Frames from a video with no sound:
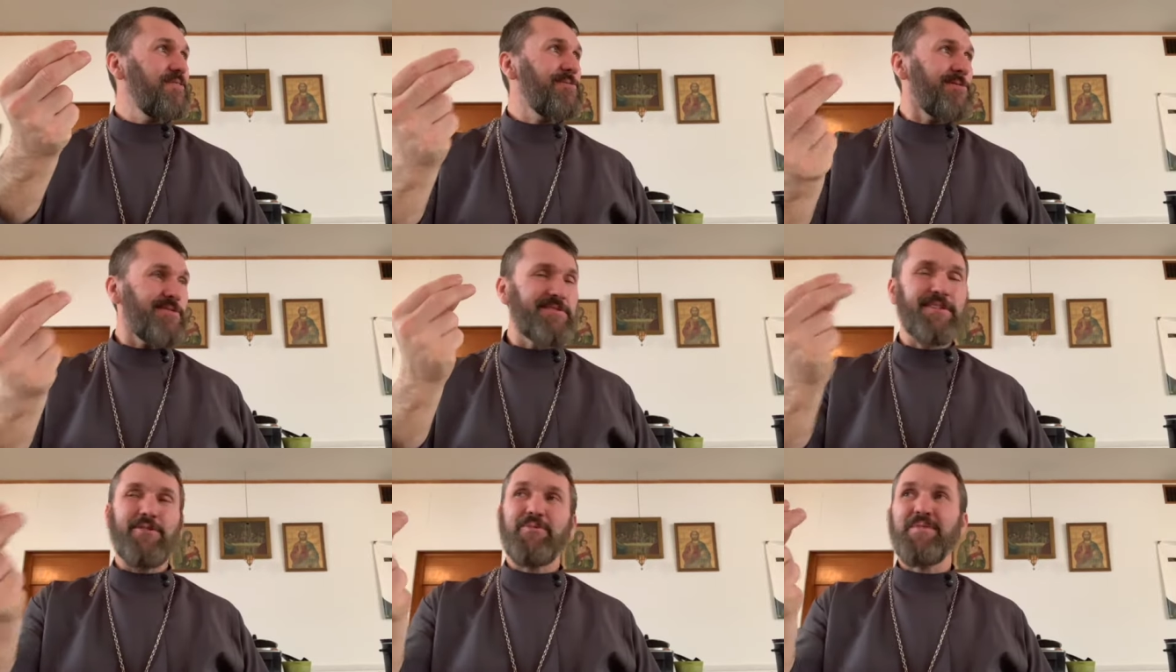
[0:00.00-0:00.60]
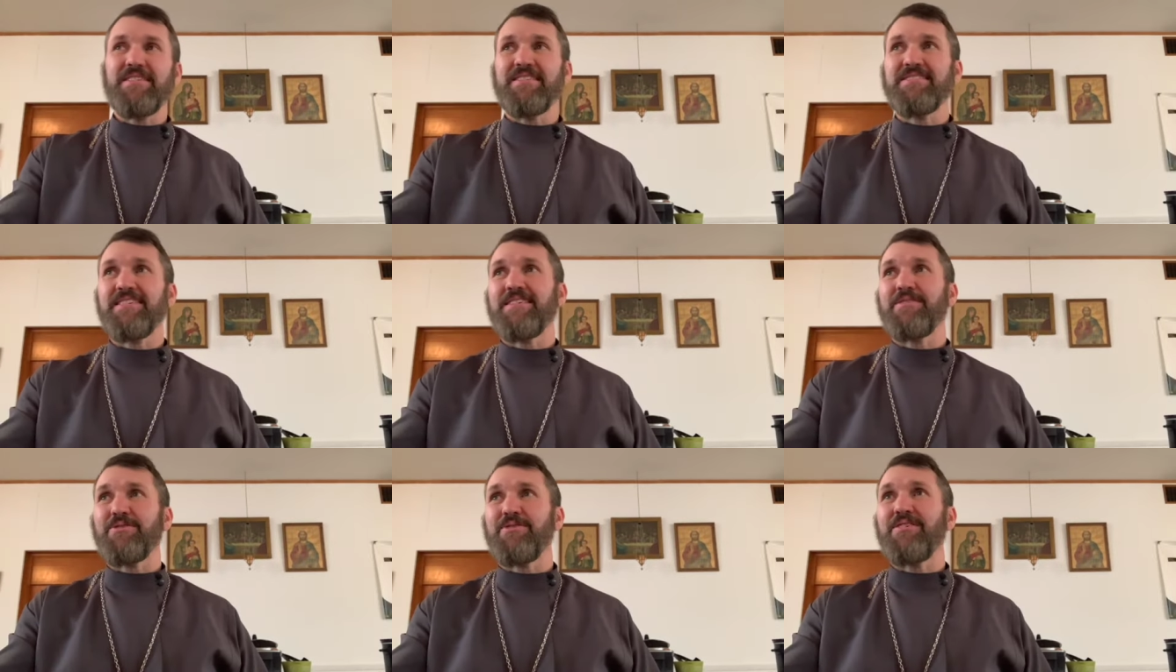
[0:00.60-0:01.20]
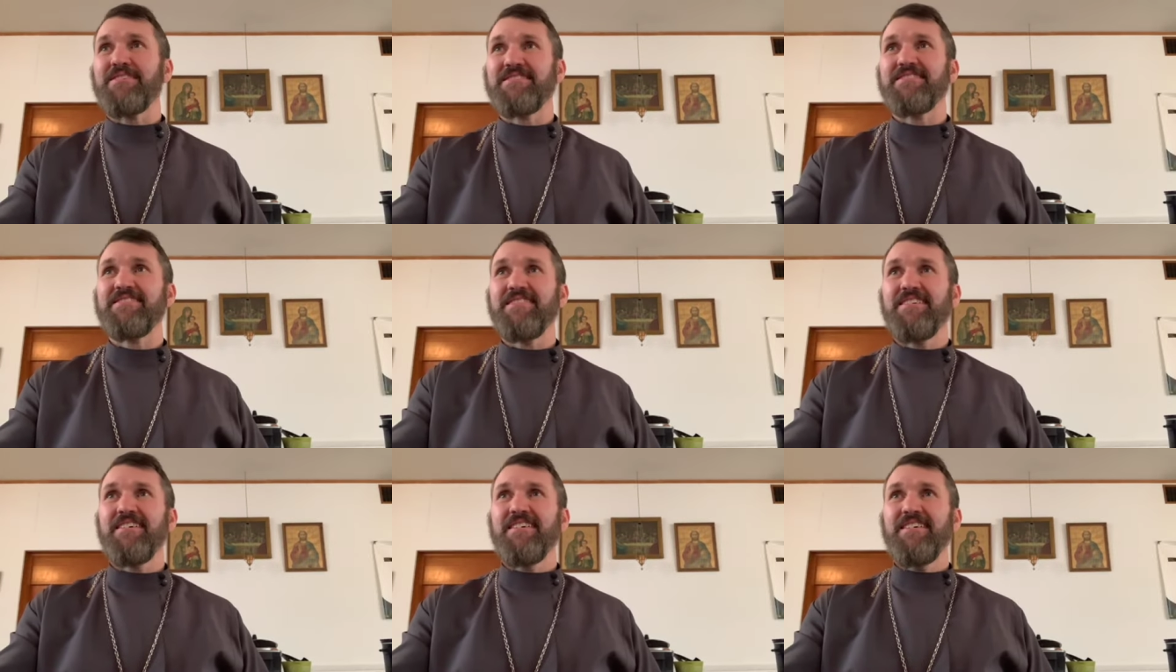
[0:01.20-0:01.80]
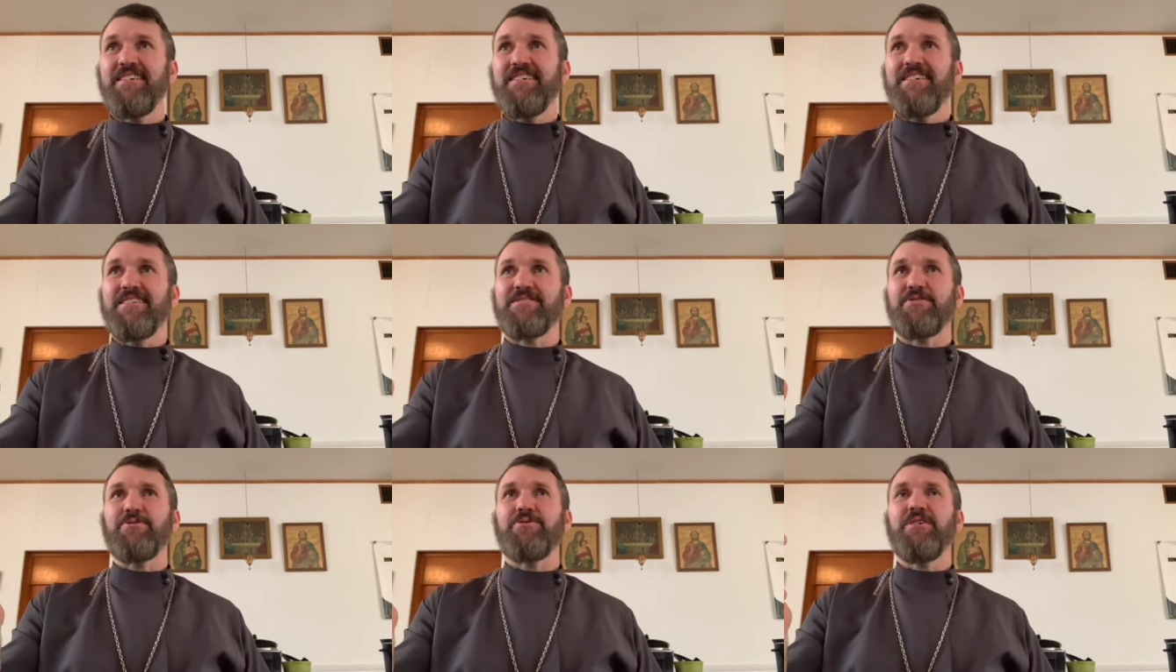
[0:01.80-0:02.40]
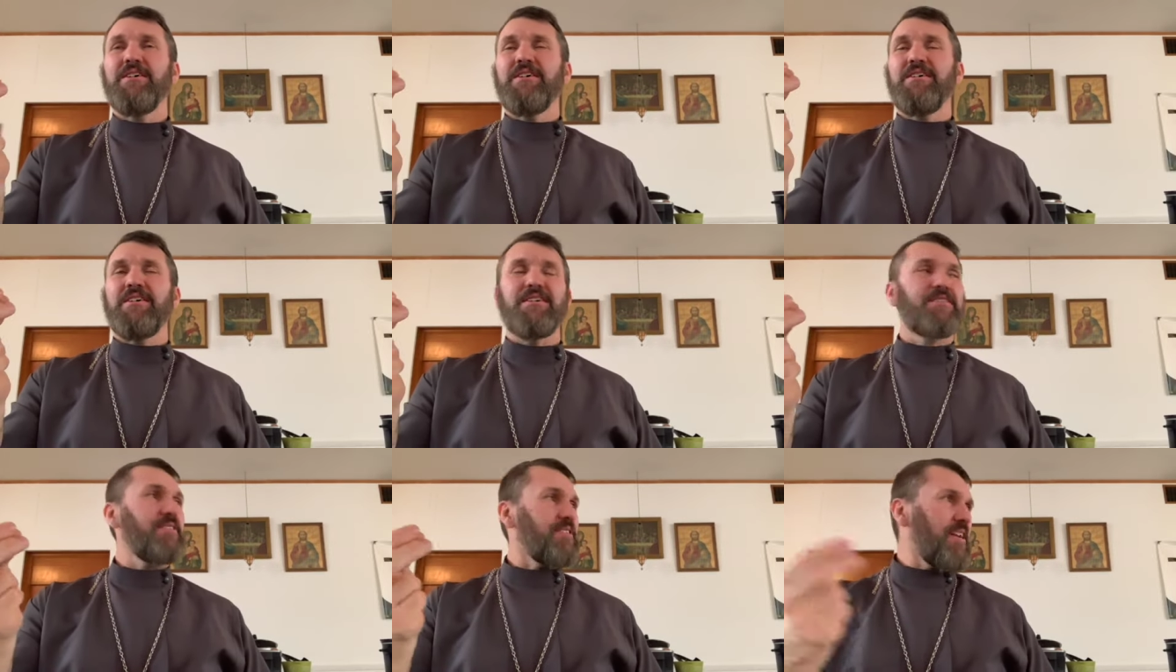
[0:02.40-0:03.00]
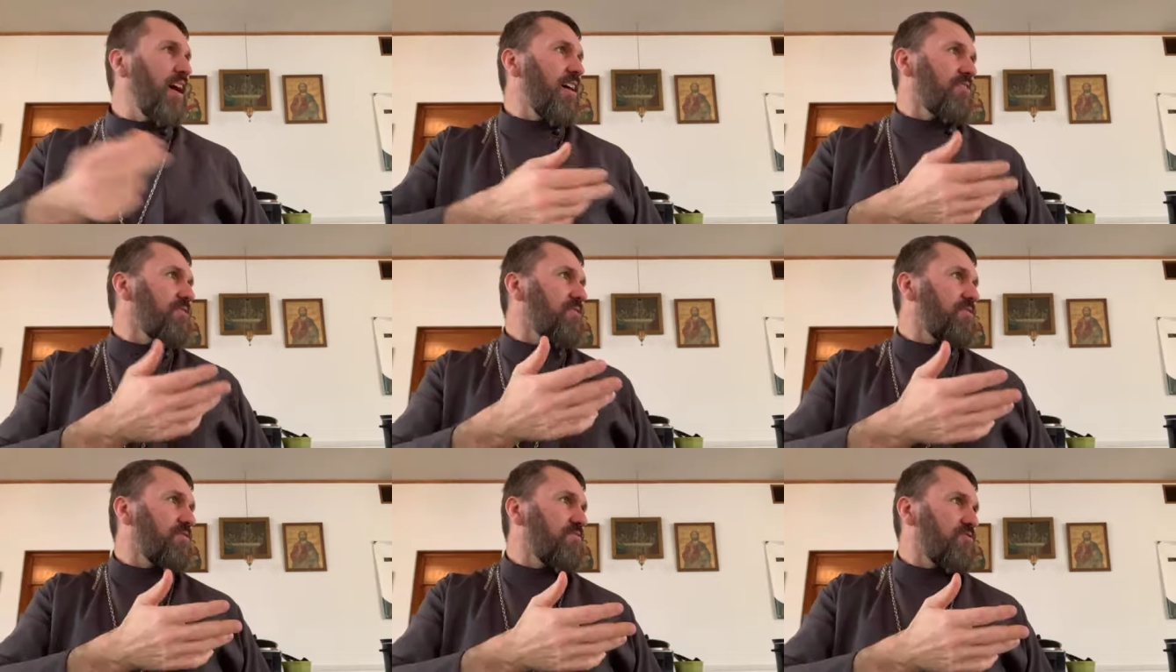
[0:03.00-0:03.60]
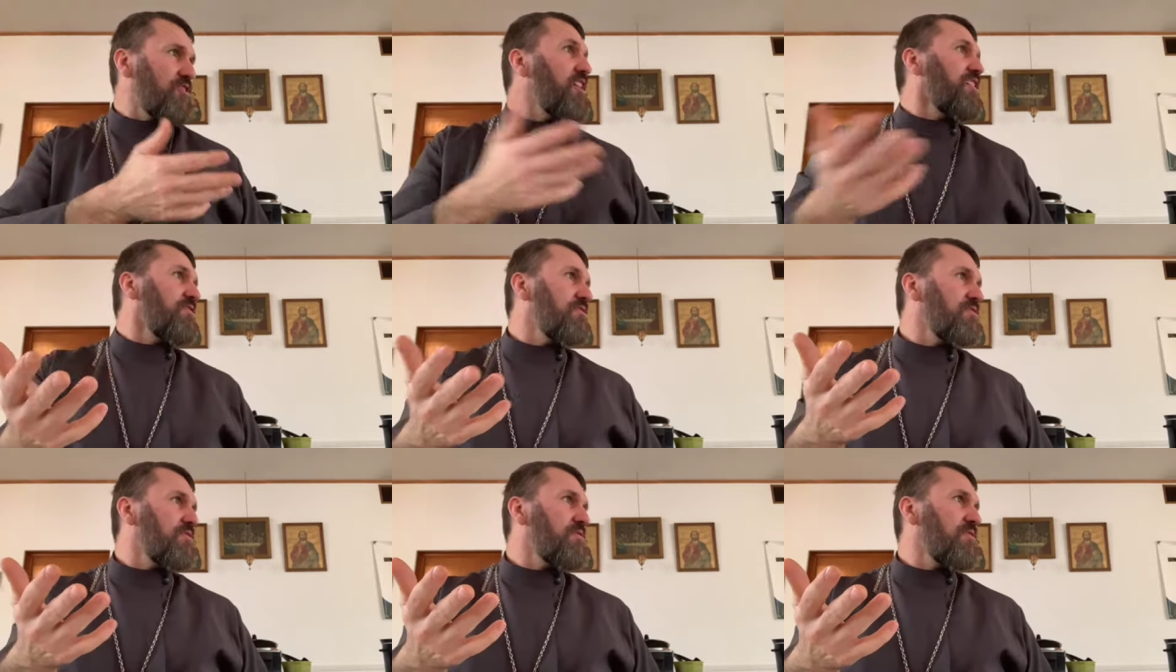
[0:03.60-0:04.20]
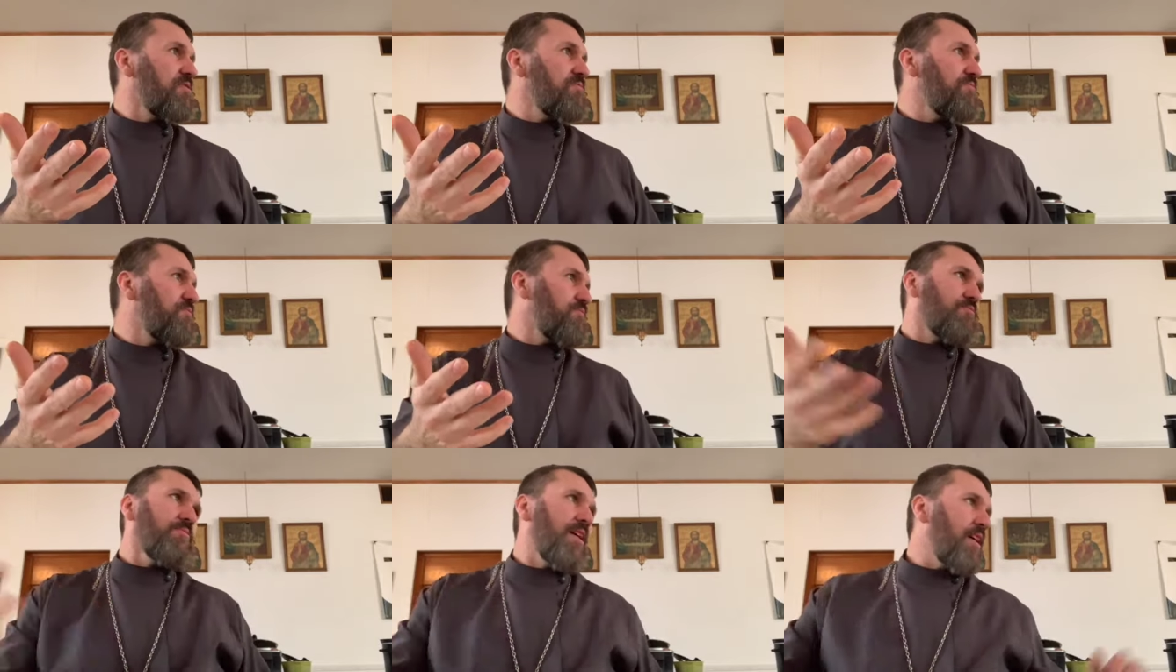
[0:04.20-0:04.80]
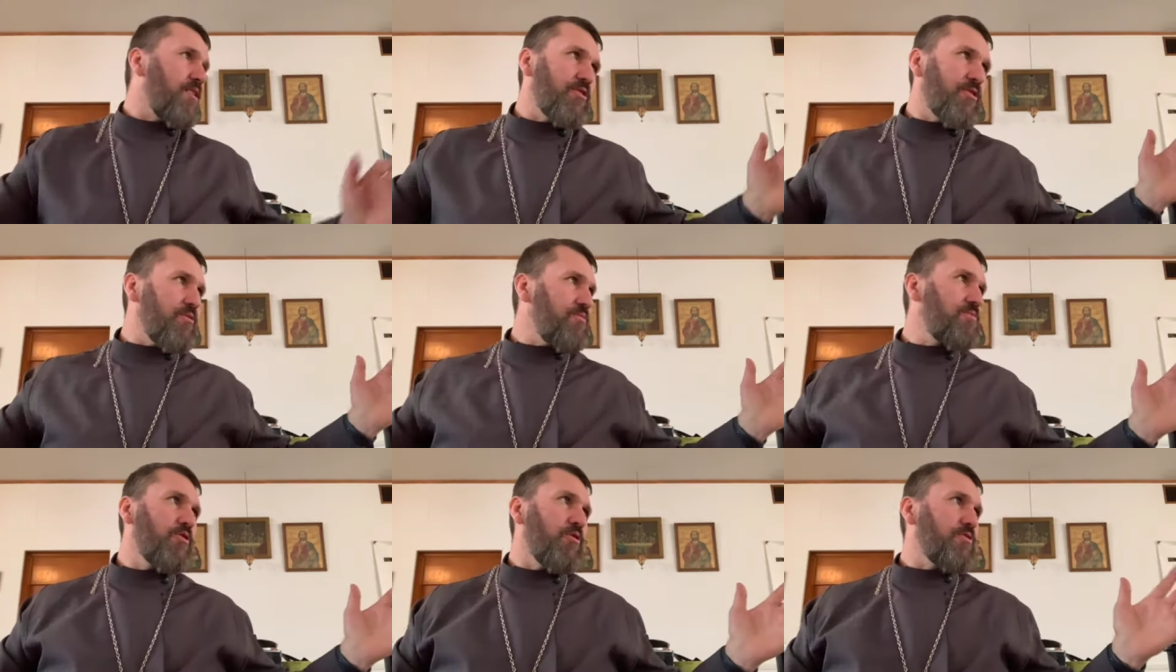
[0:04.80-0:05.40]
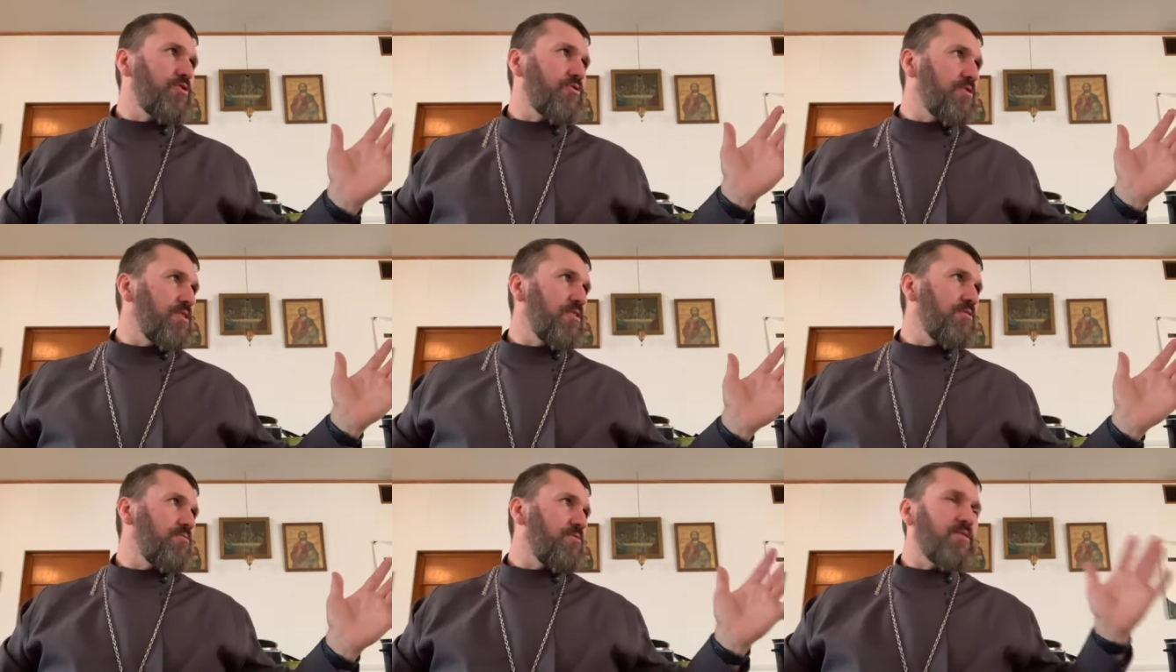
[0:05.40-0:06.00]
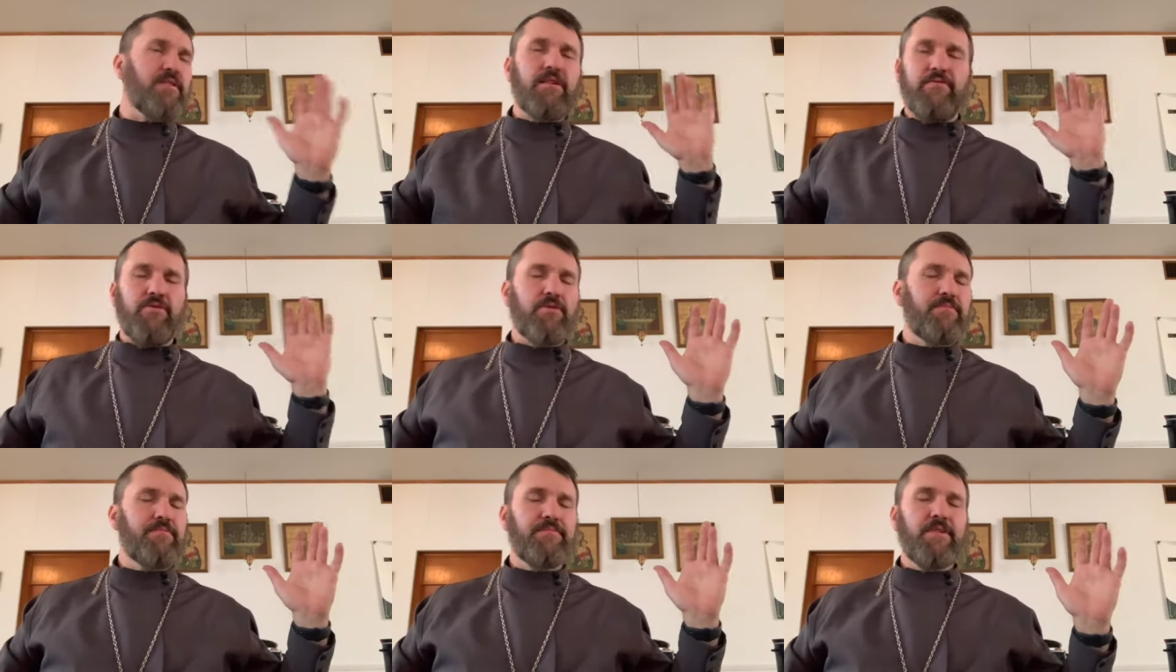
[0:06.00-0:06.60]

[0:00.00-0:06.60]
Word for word: This is how we make the sign of the cross. And so uh, the Catholics changed, uh, for, I don't know, culturally, whatever.